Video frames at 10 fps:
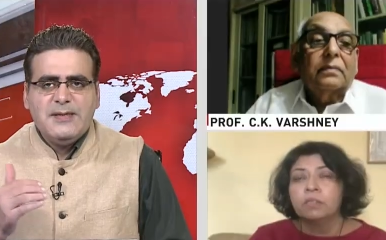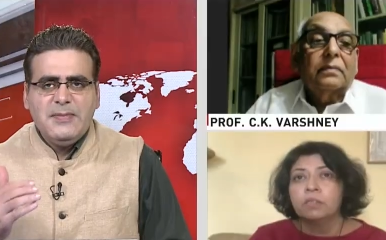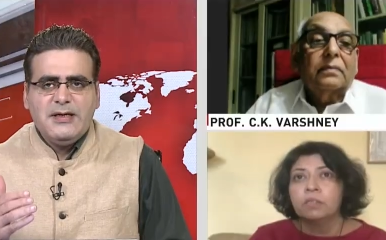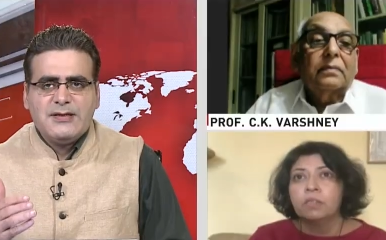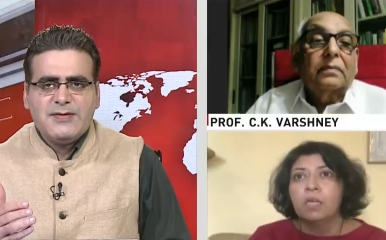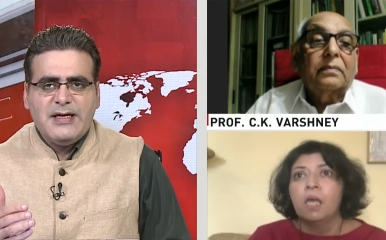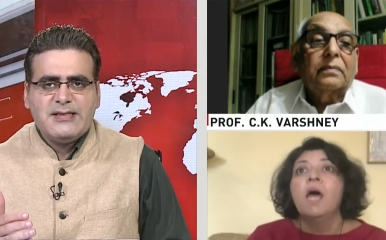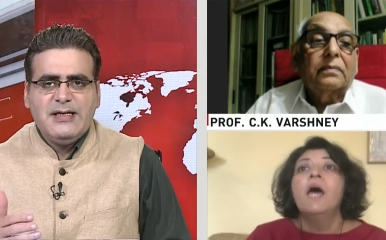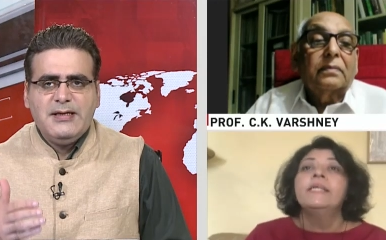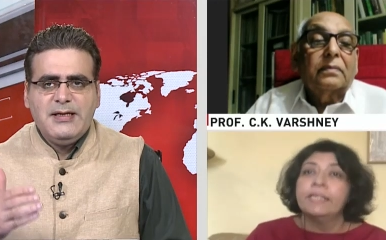Speaker 1: similar threats
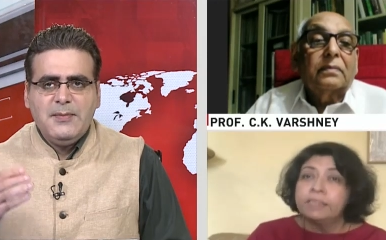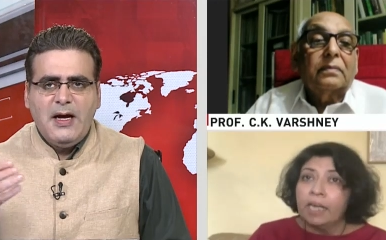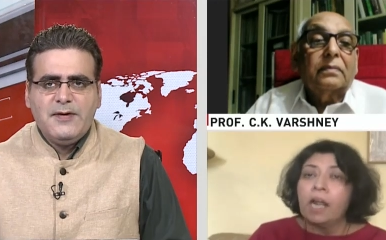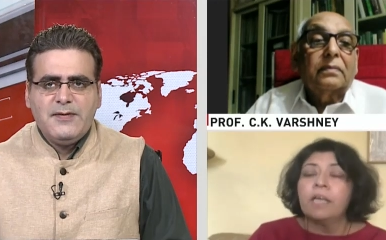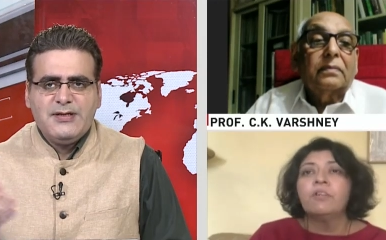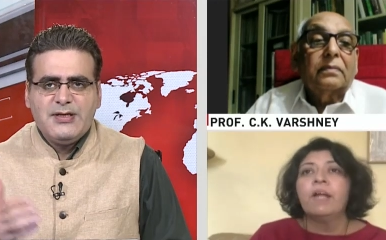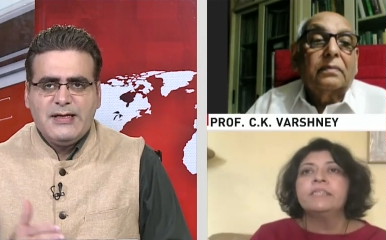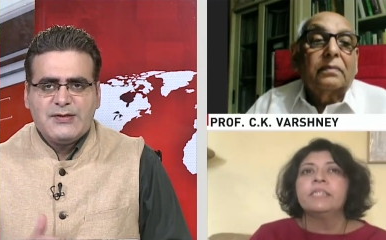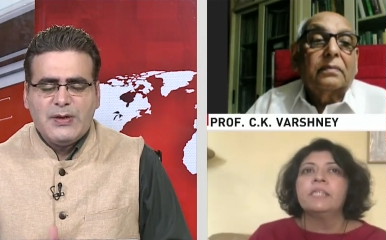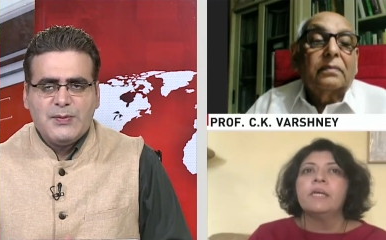yes, in the Himalayan region
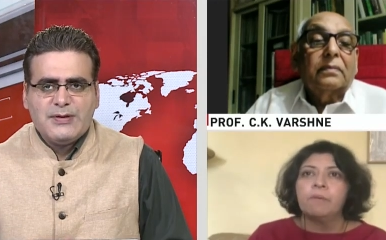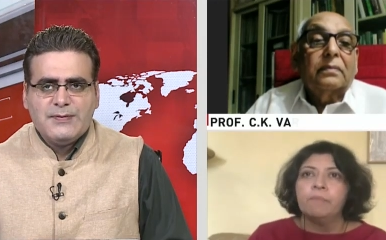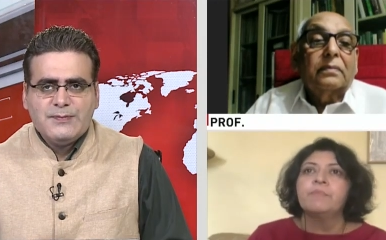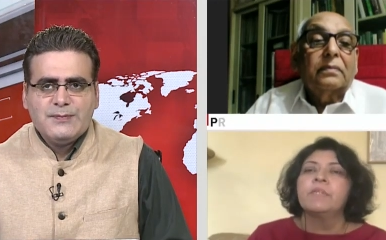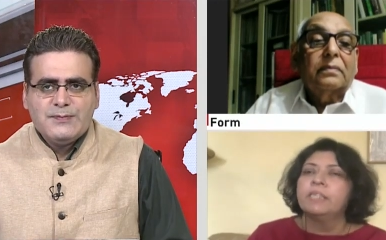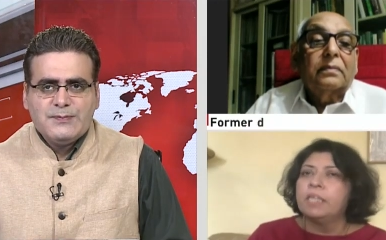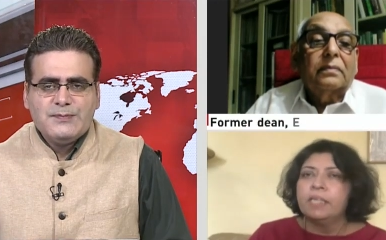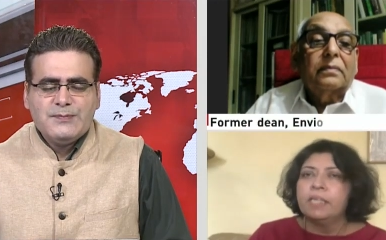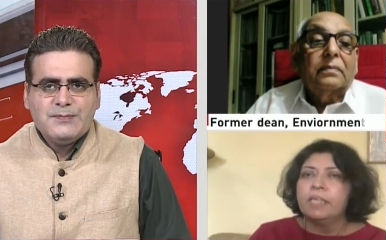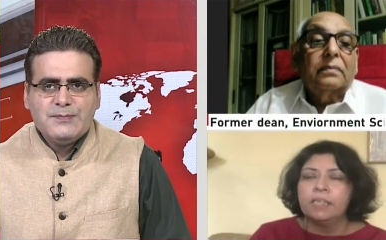as well.
Speaker 2: The,
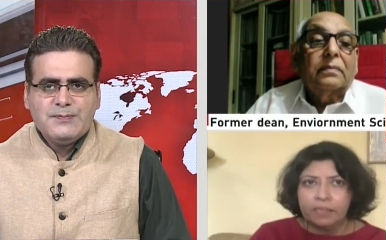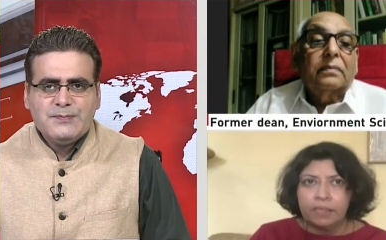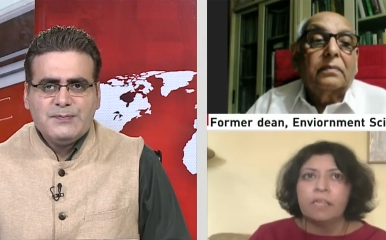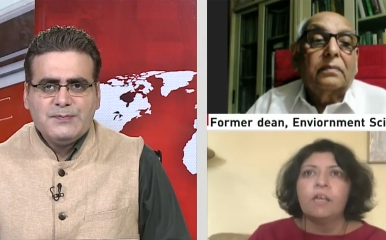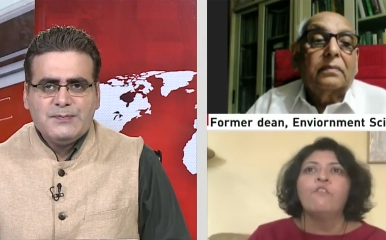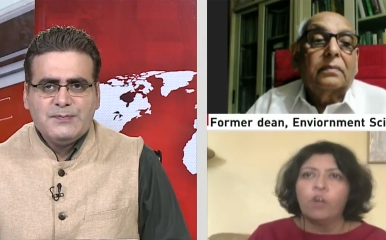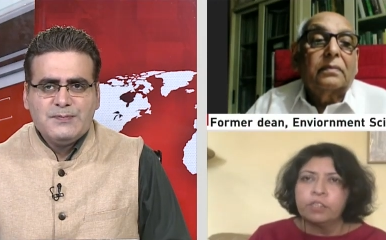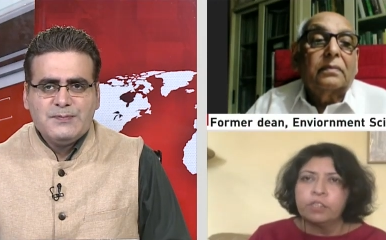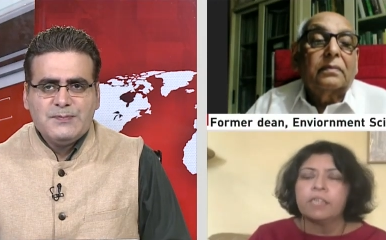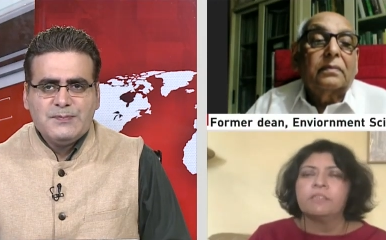of course, there are
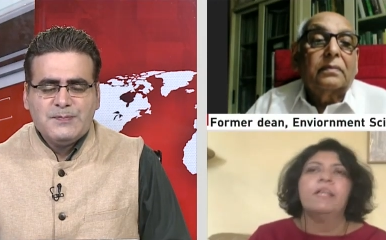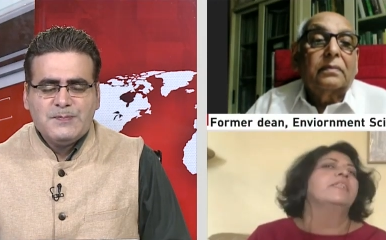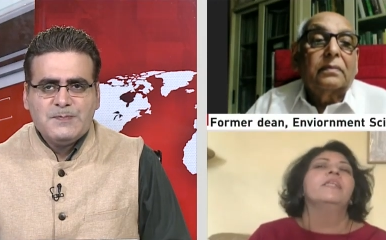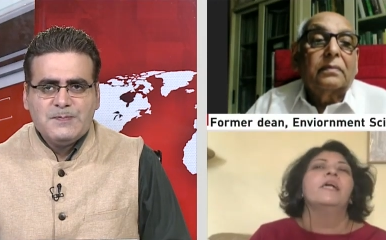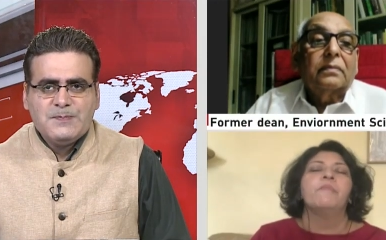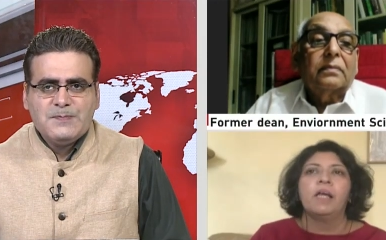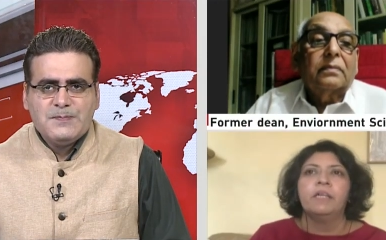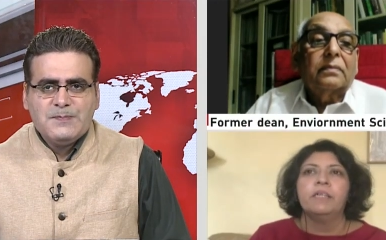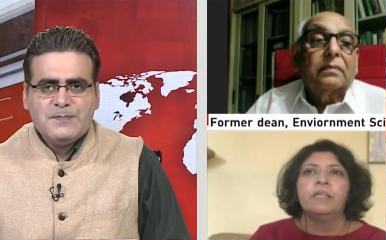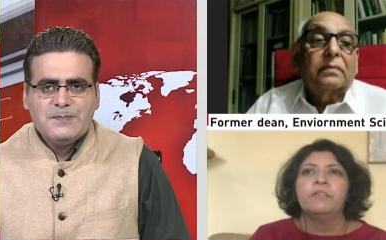threats in the Himalayan
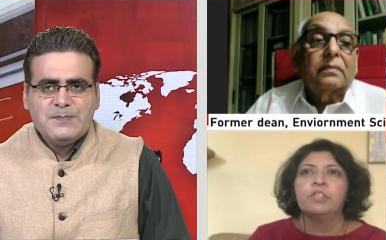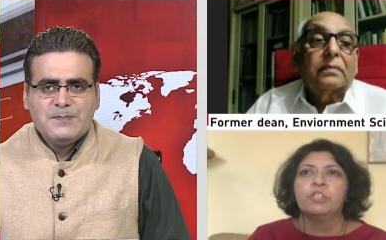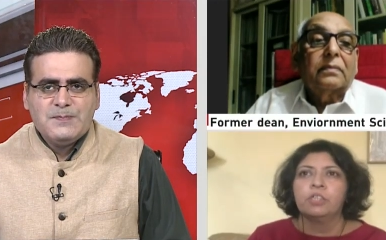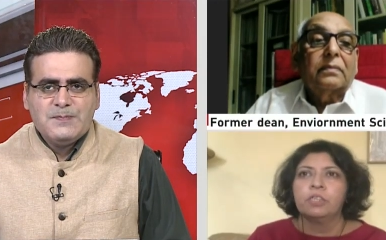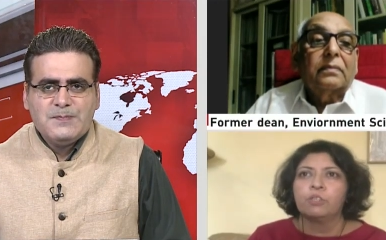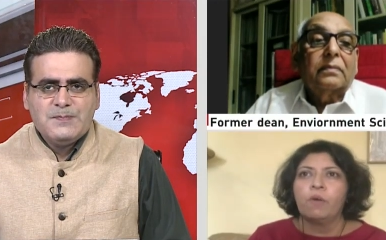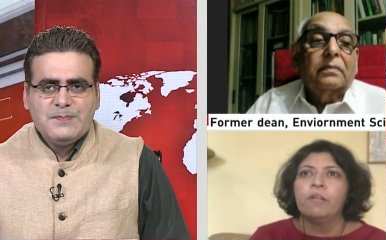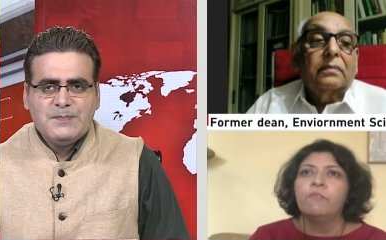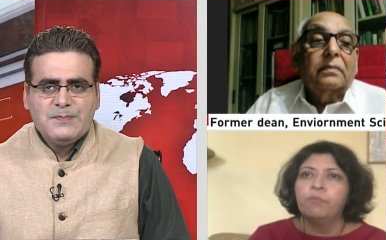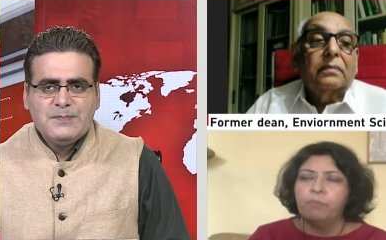region as well.
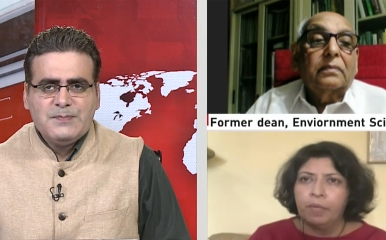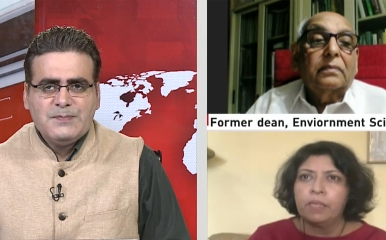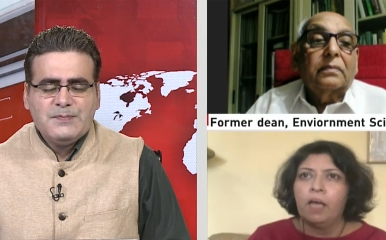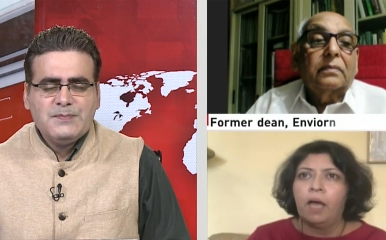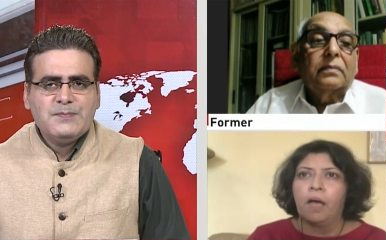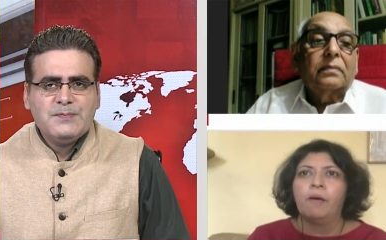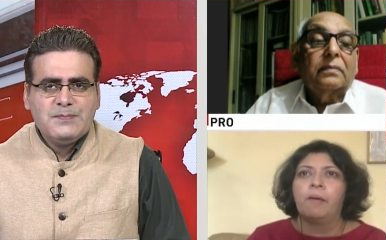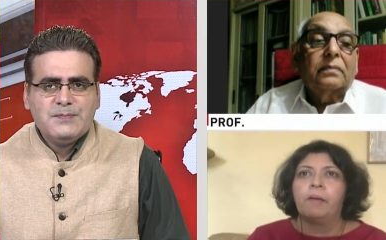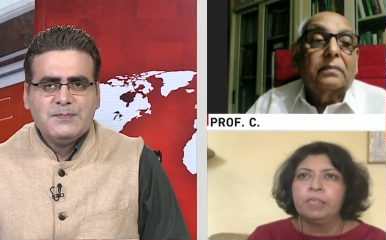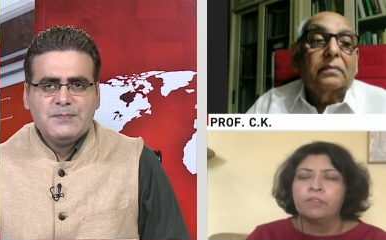But uh, I mean, the
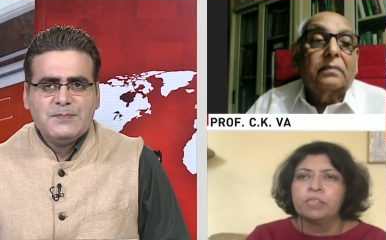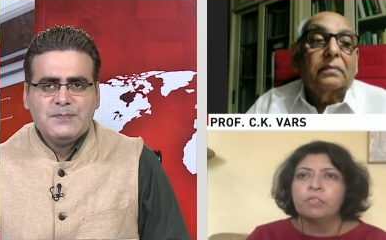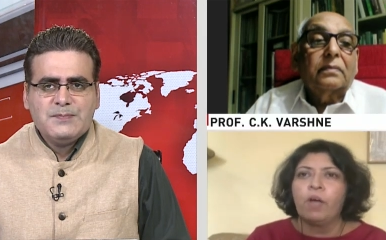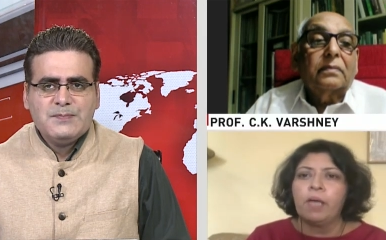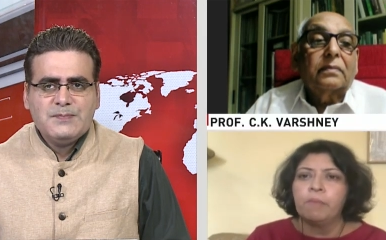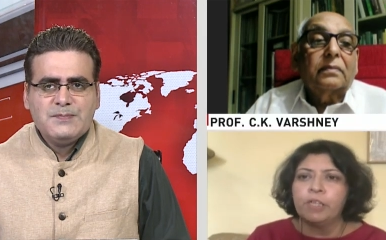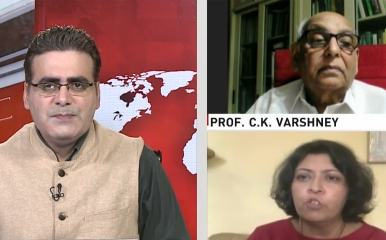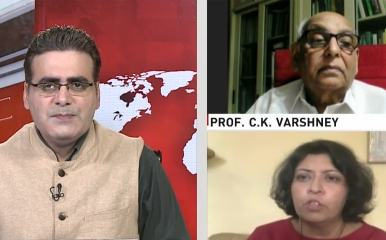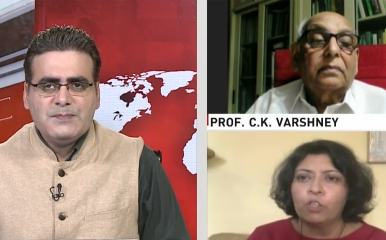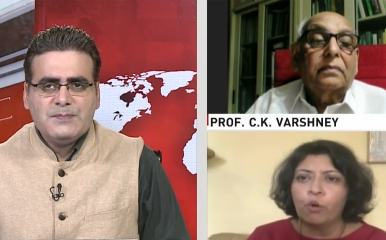reason why I mentioned the
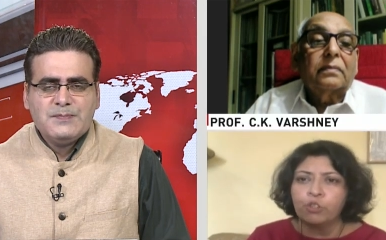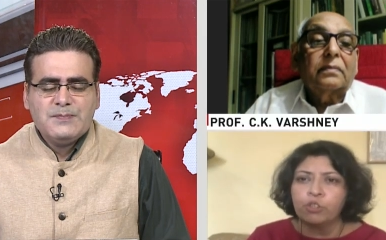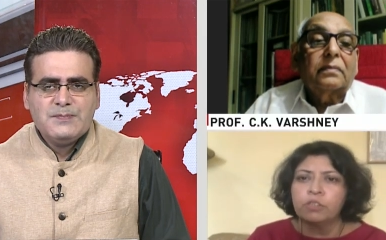oceans